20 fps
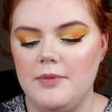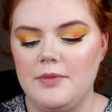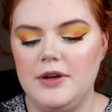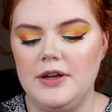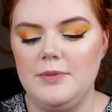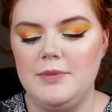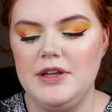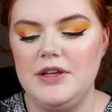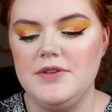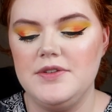I'm
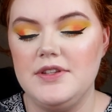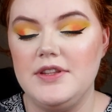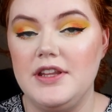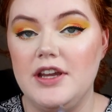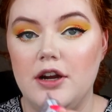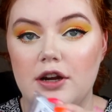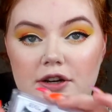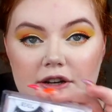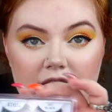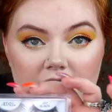gonna be using
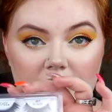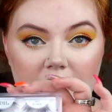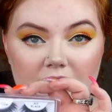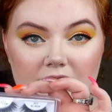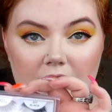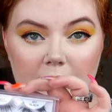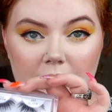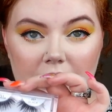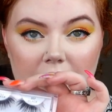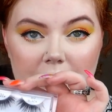the
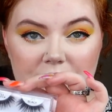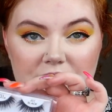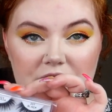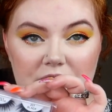Ardell Double Up